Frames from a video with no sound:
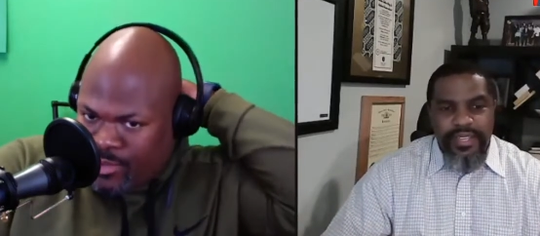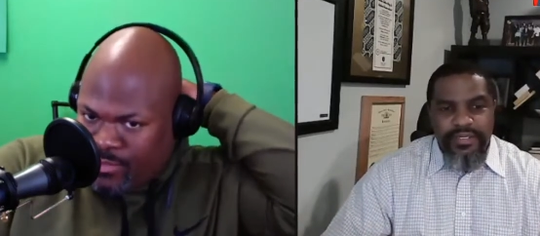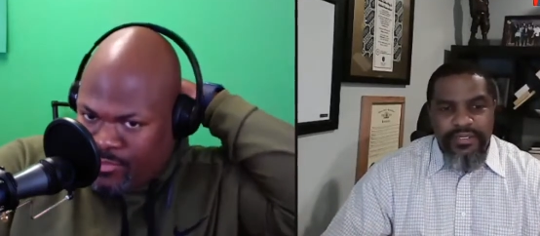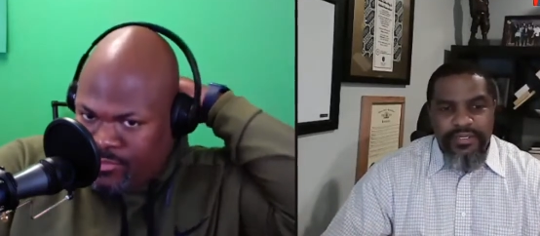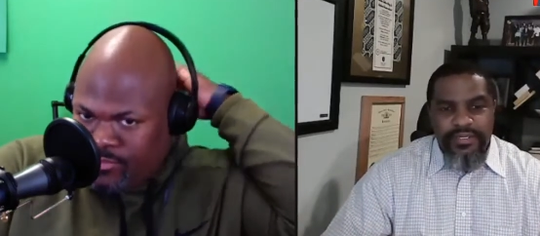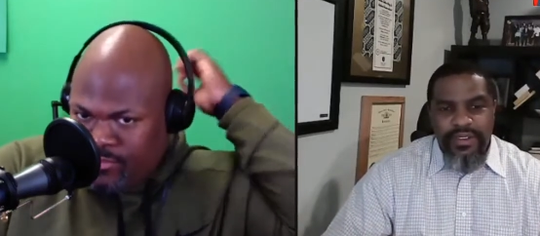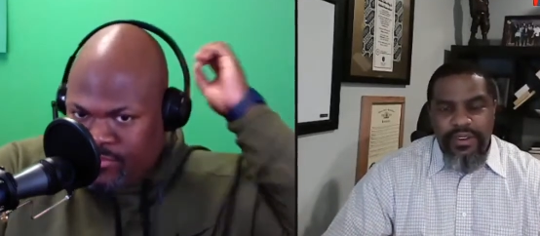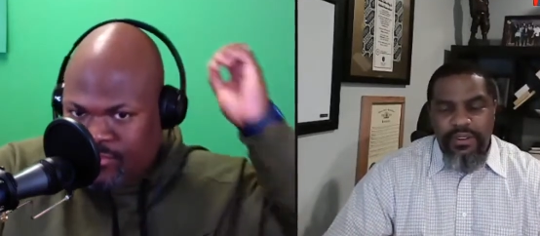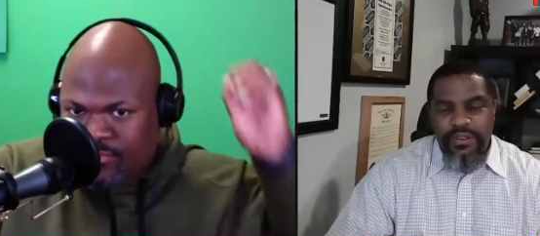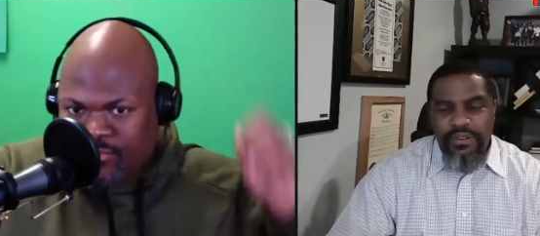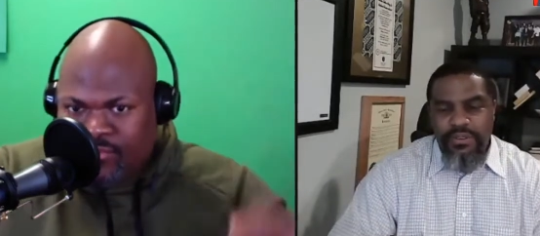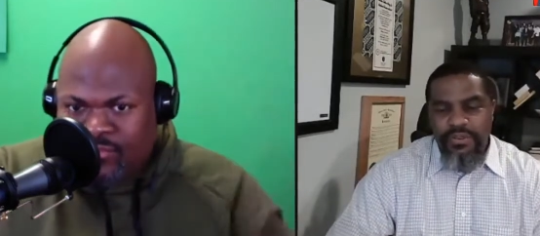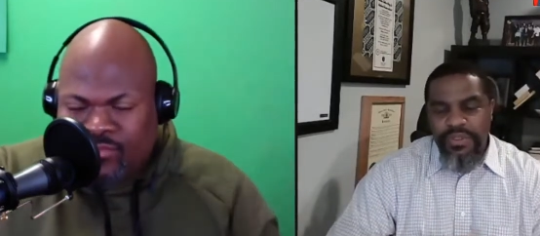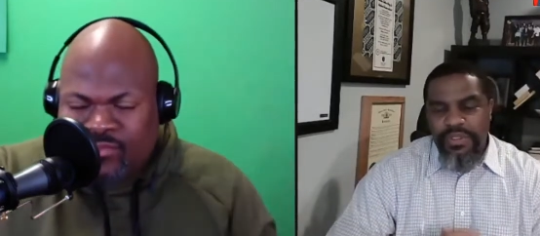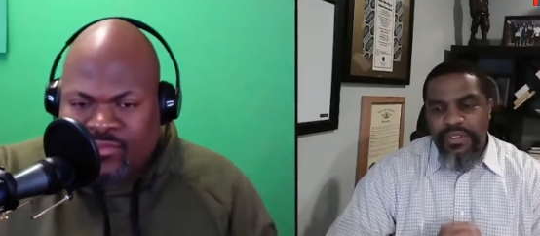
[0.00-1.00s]
Speaker 1: And
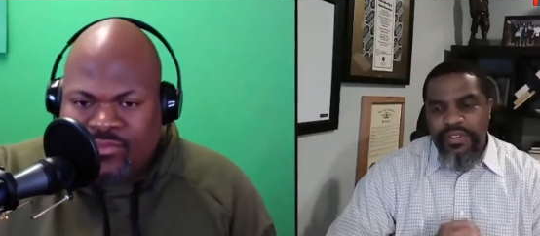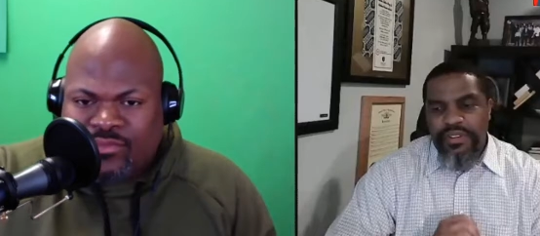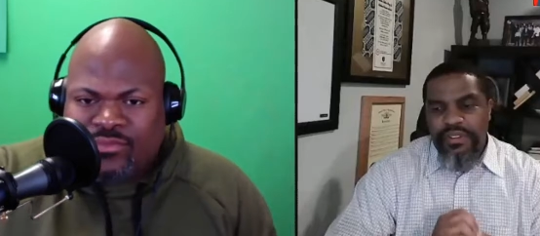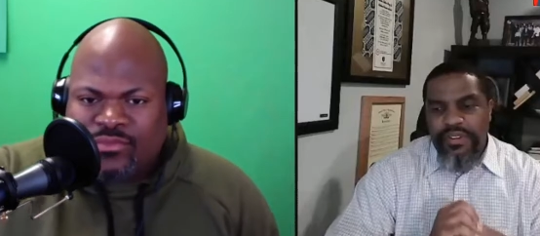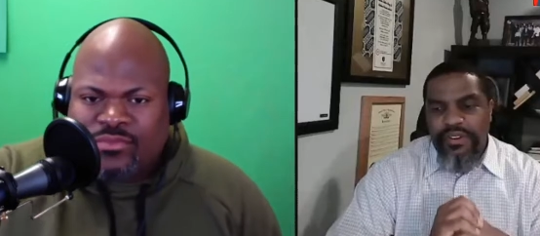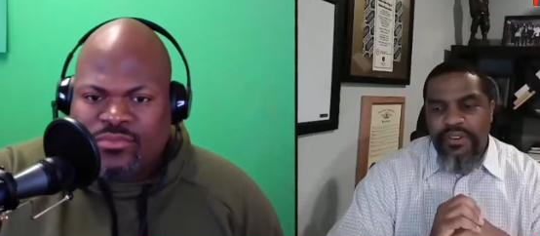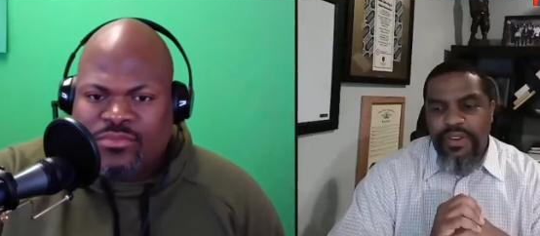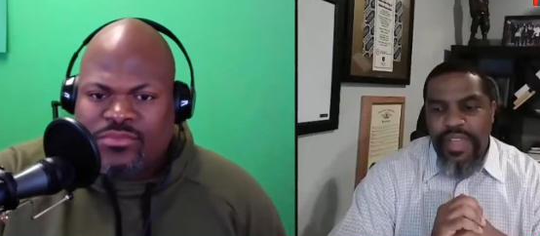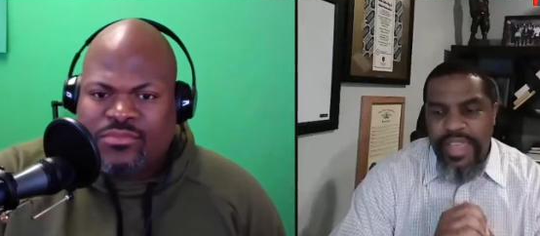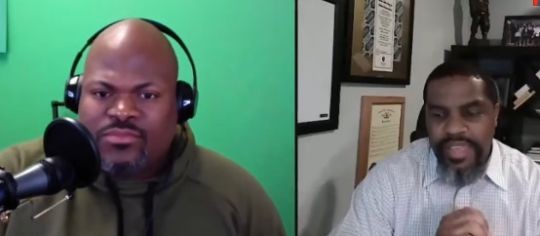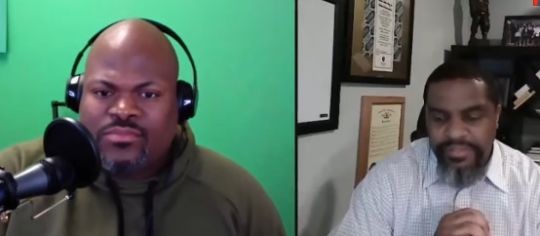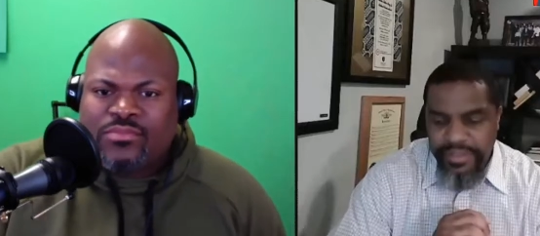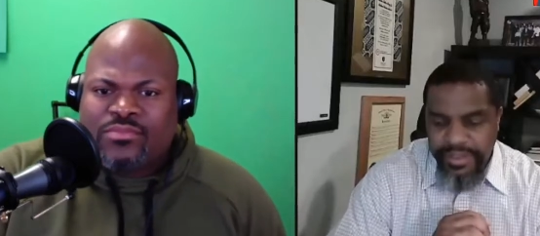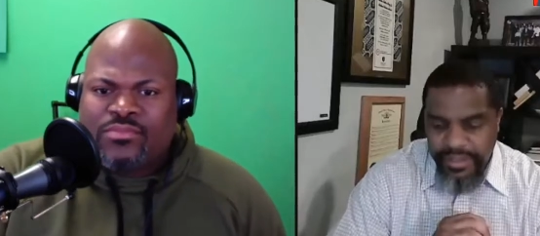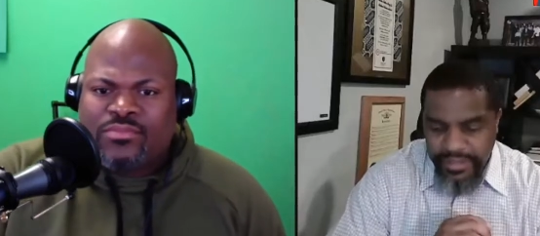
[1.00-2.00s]
so, you know,
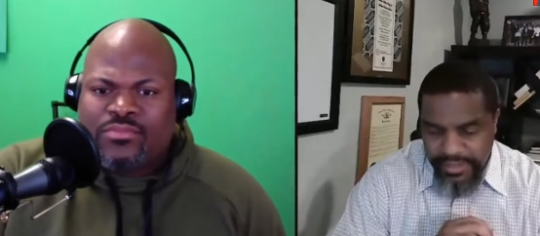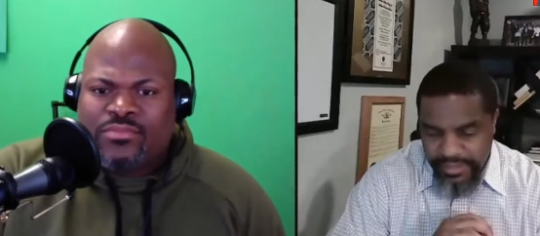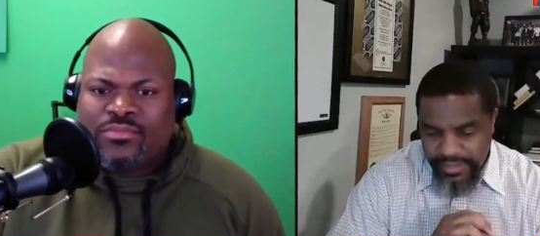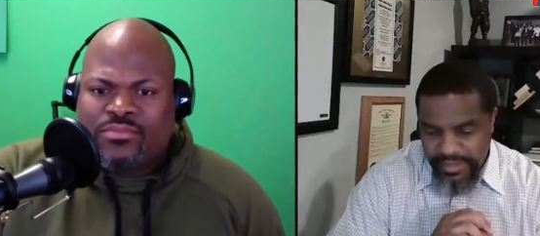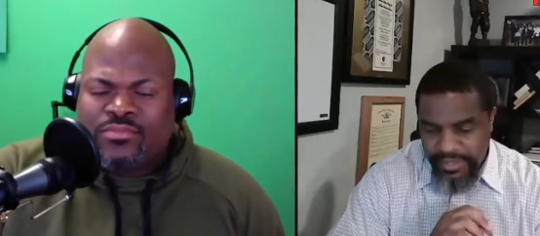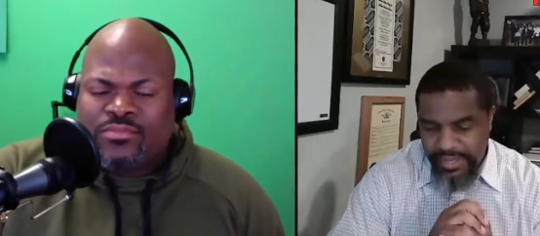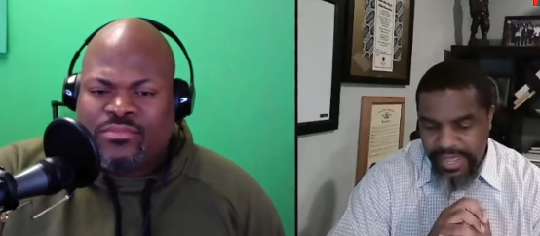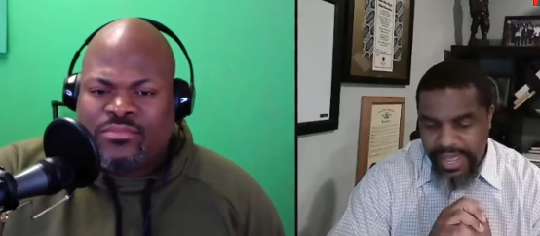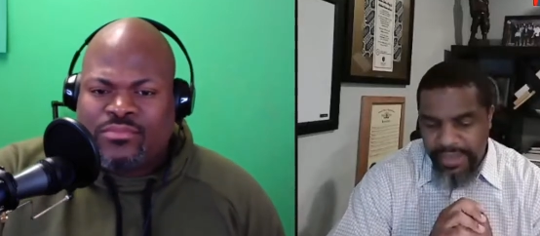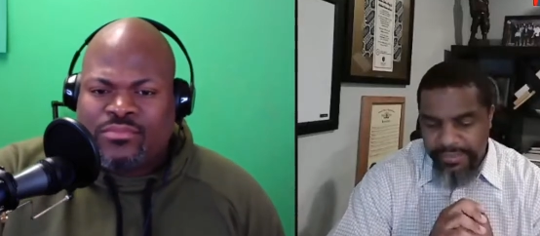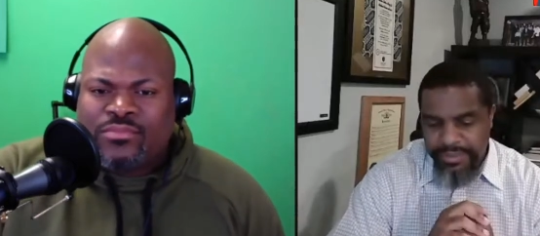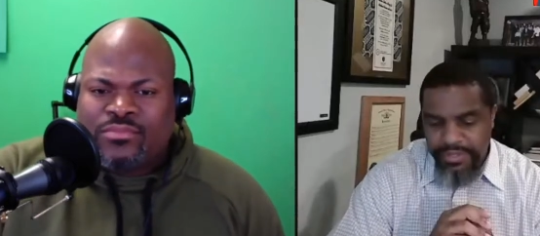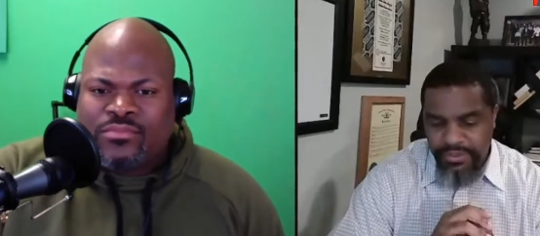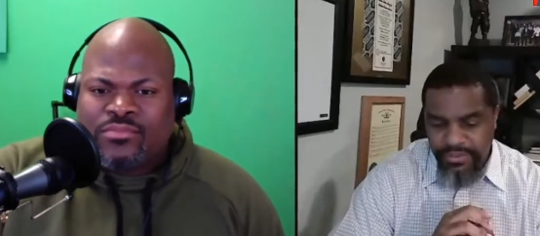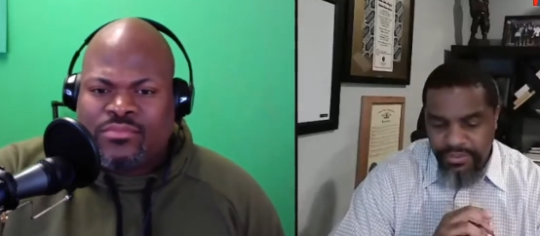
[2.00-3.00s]
having the
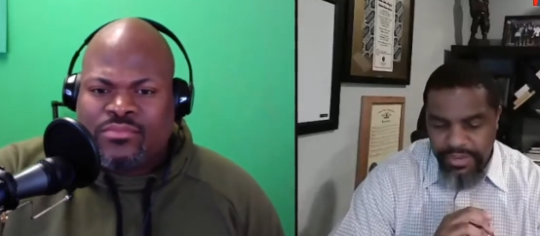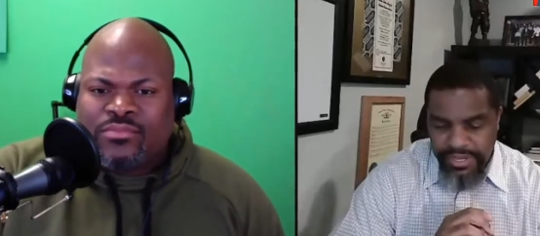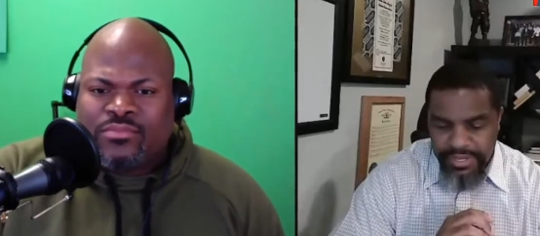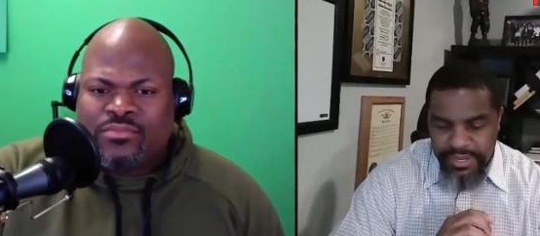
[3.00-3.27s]
opportunity